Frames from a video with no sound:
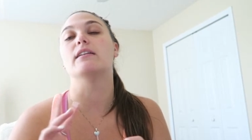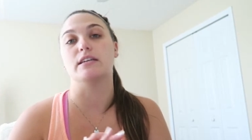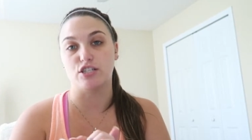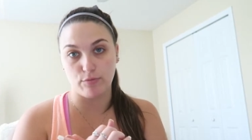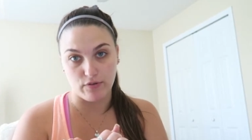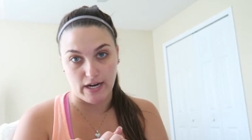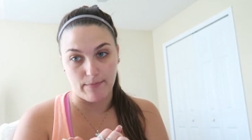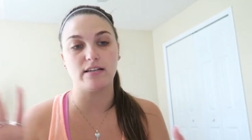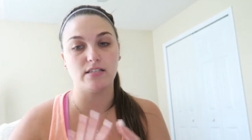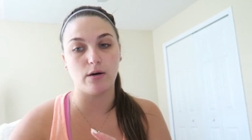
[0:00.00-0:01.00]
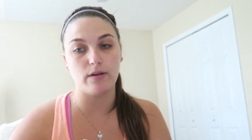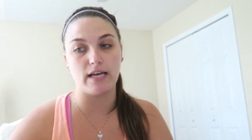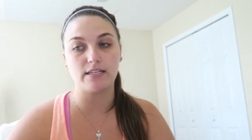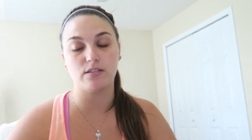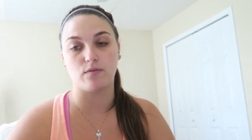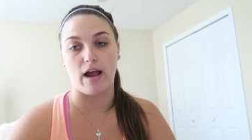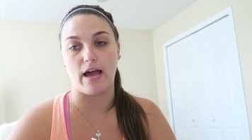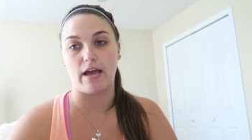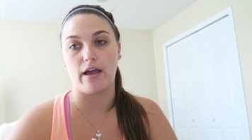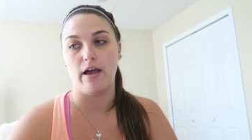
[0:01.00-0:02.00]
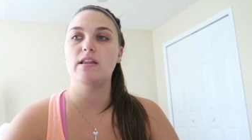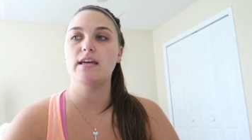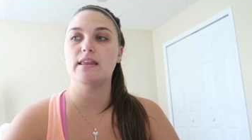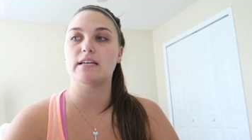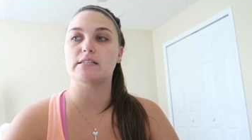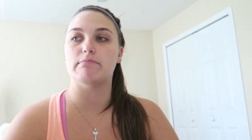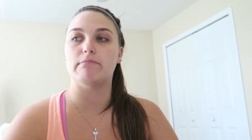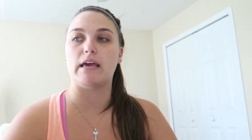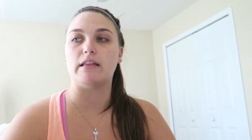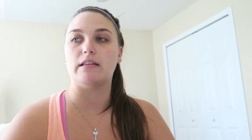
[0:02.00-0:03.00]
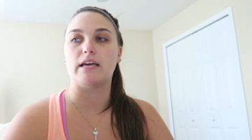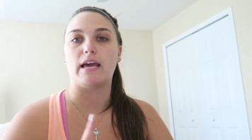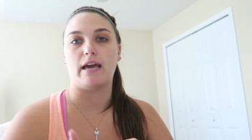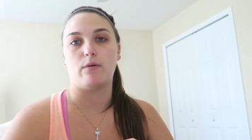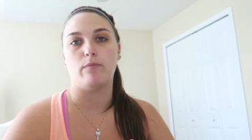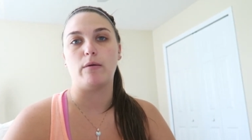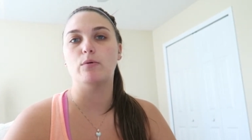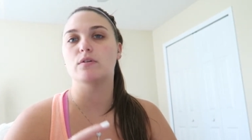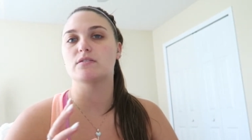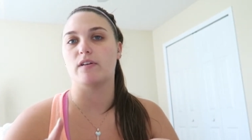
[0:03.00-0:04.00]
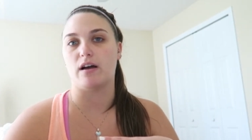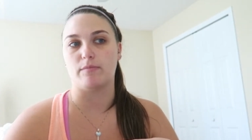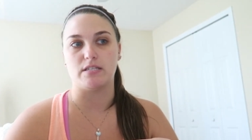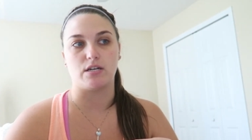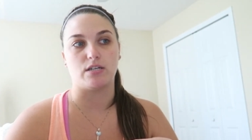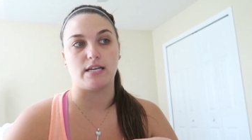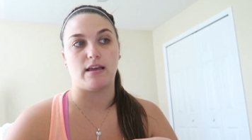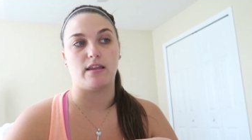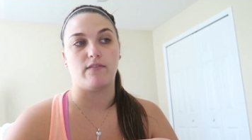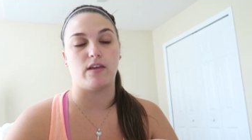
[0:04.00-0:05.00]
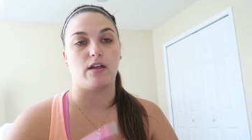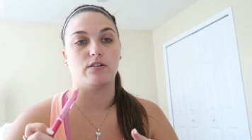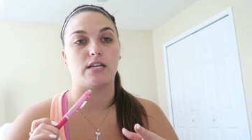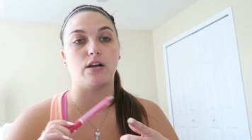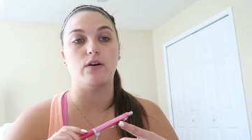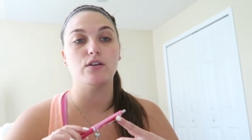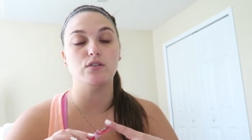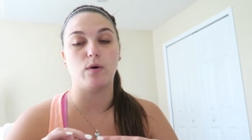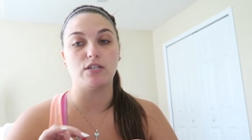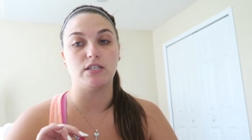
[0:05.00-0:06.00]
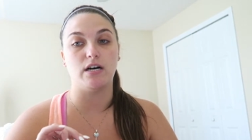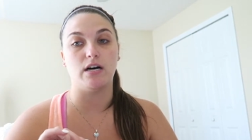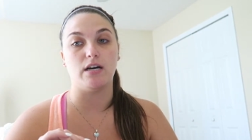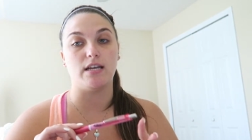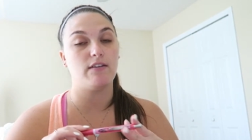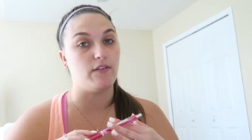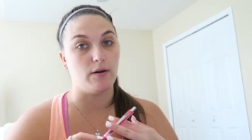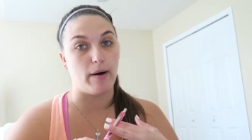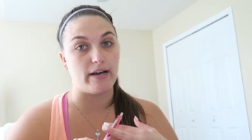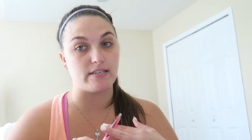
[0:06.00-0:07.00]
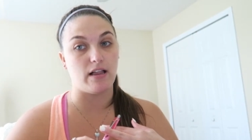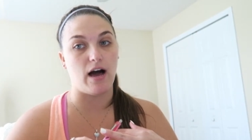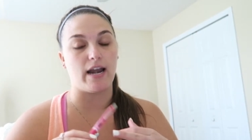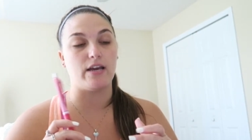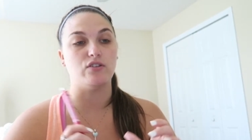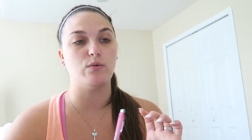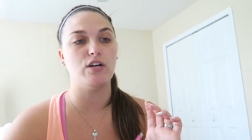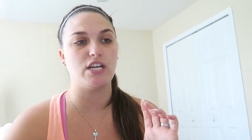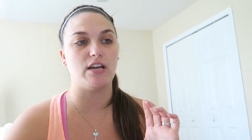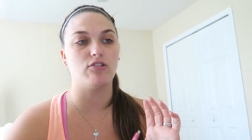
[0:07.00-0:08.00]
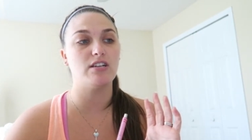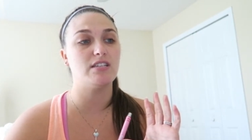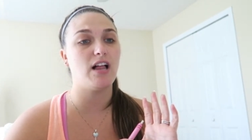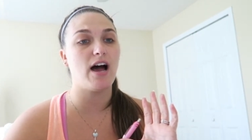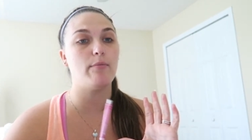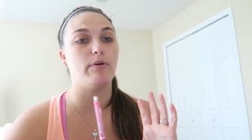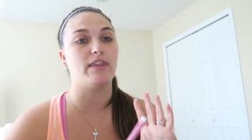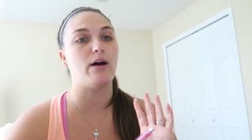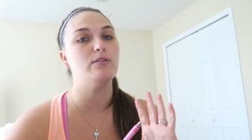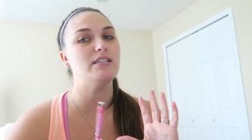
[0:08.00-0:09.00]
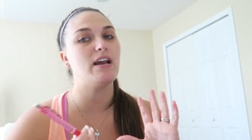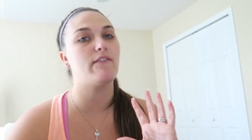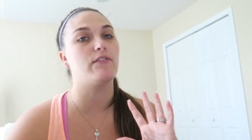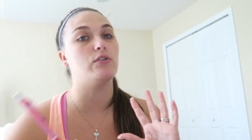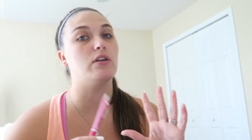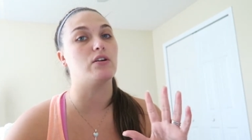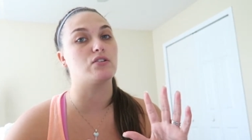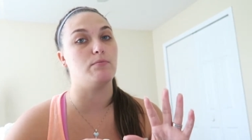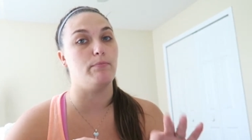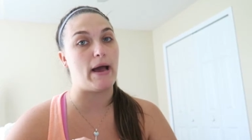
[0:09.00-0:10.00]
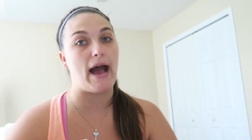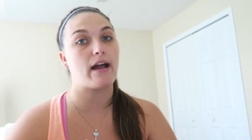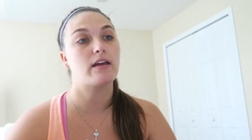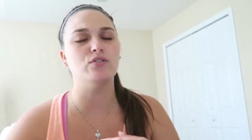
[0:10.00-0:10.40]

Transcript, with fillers: Alicia Marie, XO Alexa Ray. I feel like that's mainly it. Maybe once Vlogmas starts, I can think of the others. I know I used to watch Nikki Phillippi's a lot. I used to watch Ingrid's a lot, but that was like a few years back.